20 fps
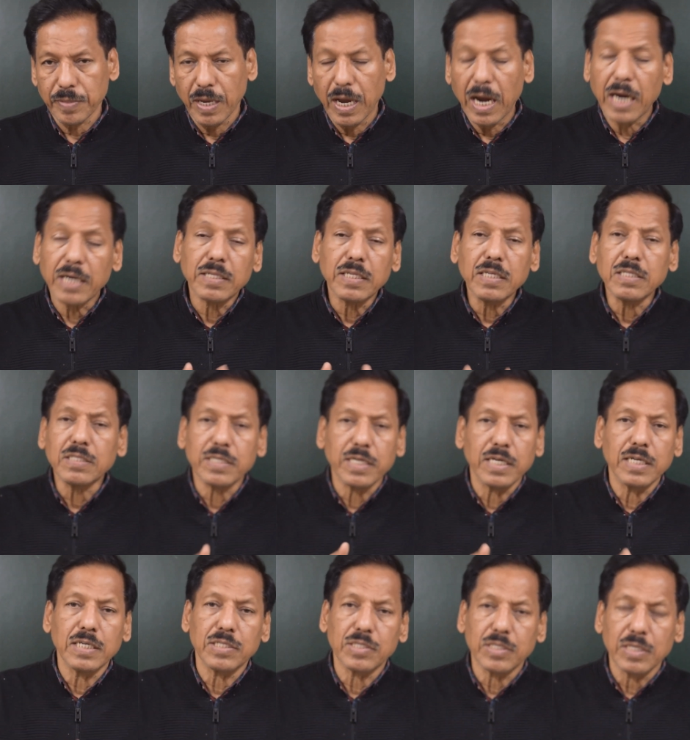At this
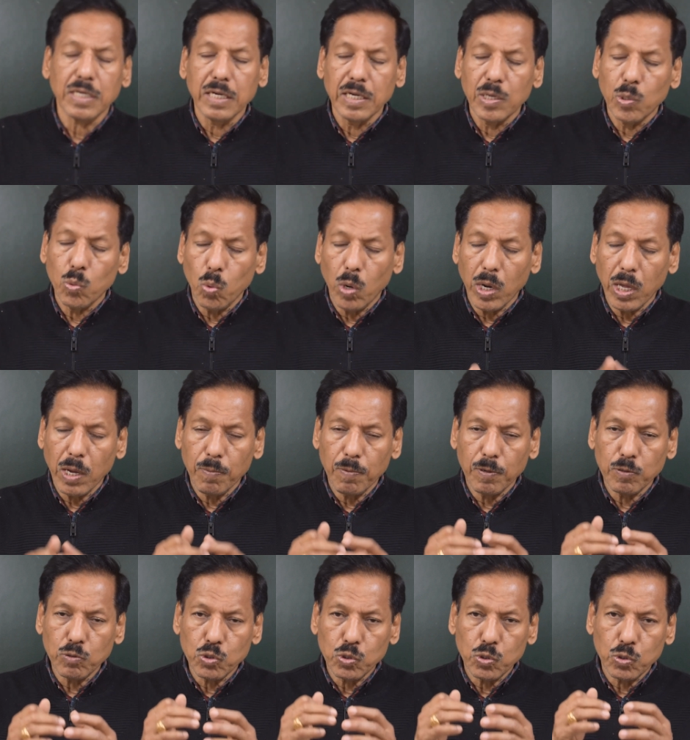stage, what I
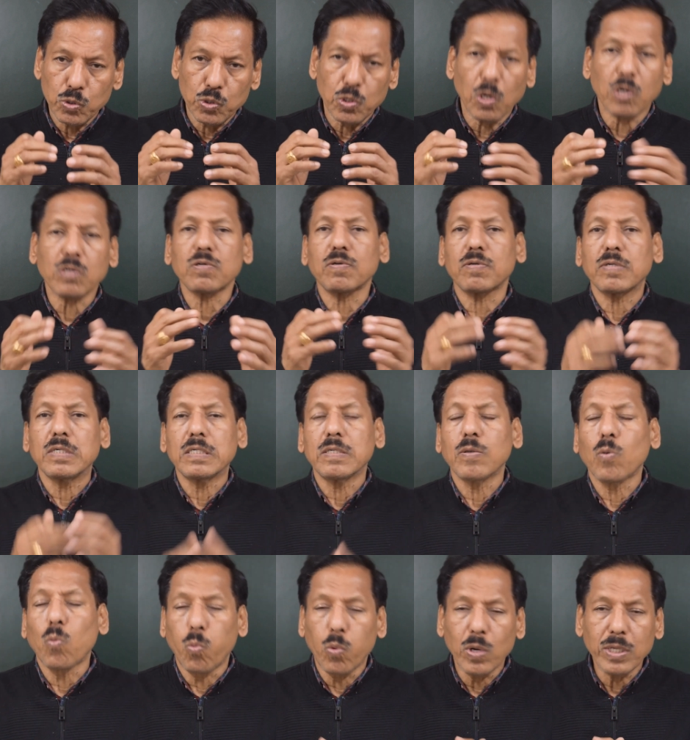want to talk
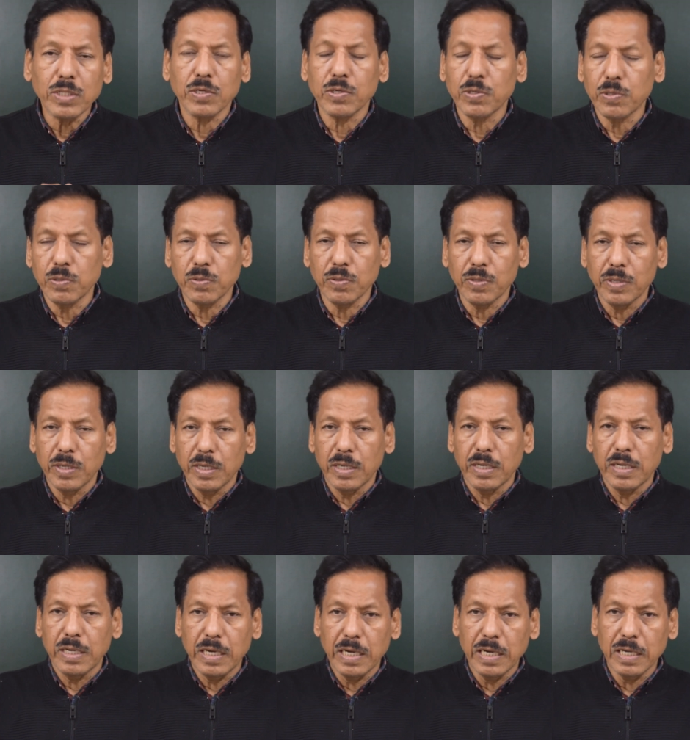with you
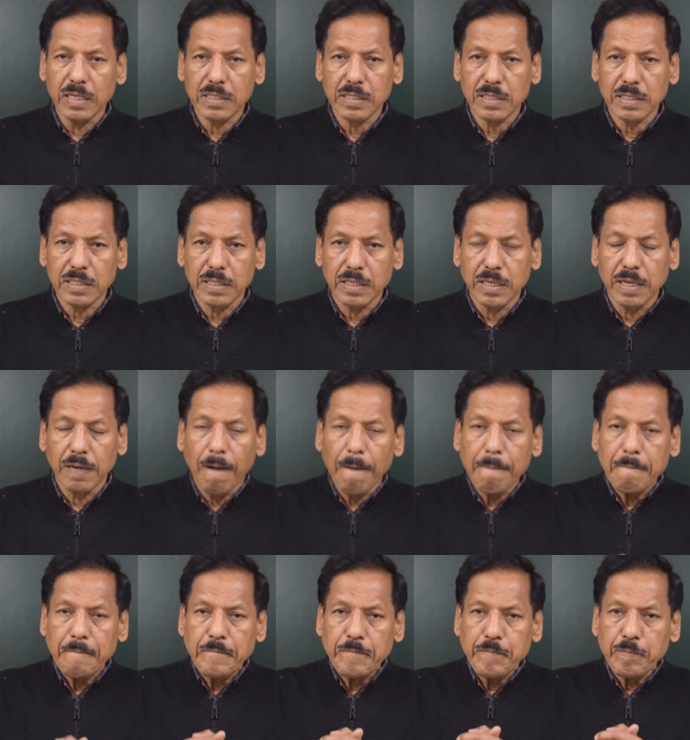is
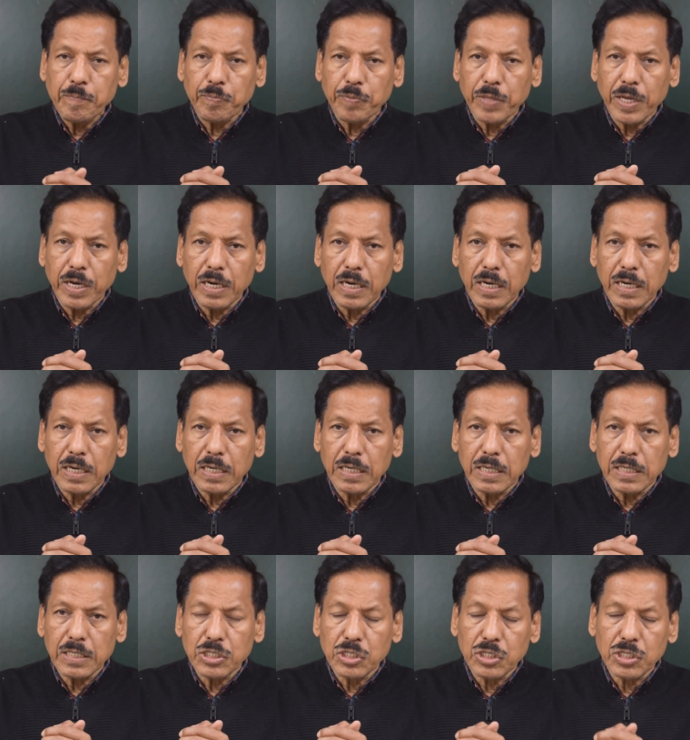the
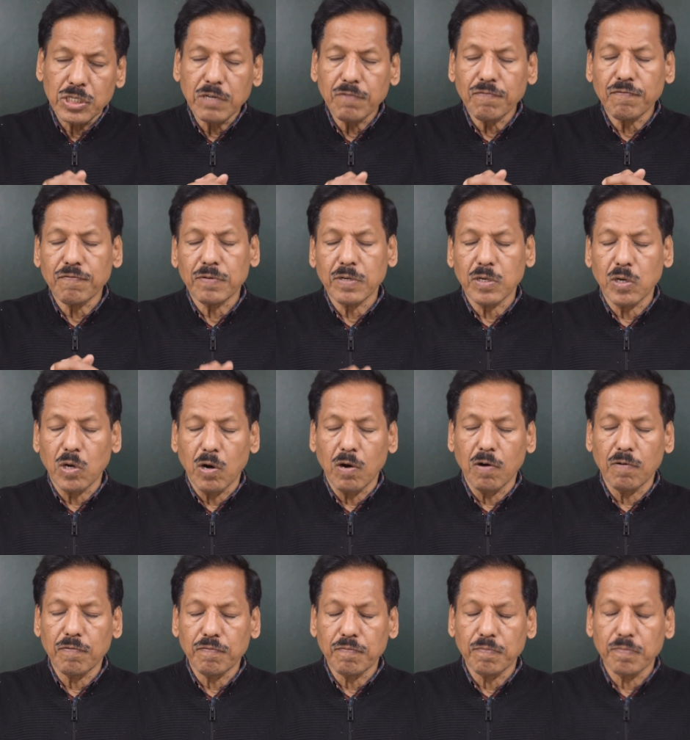shift
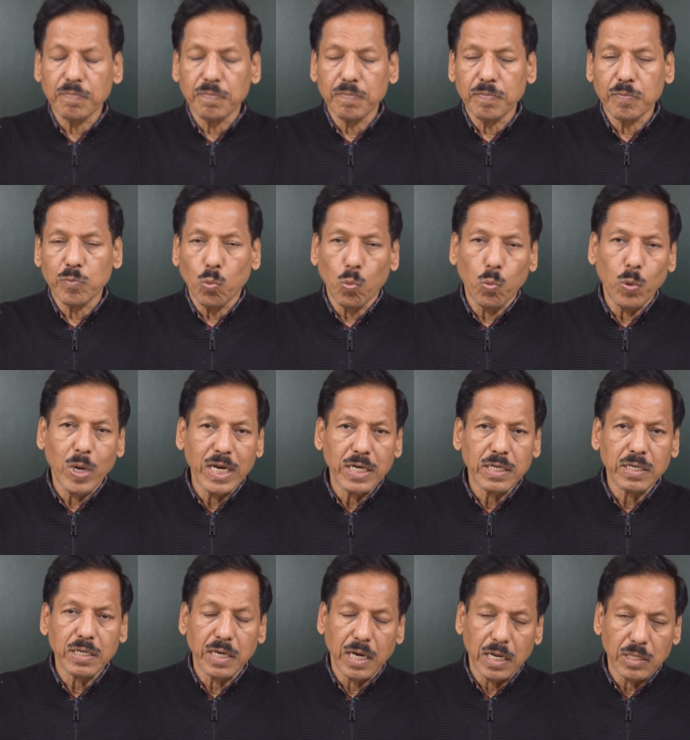of weight in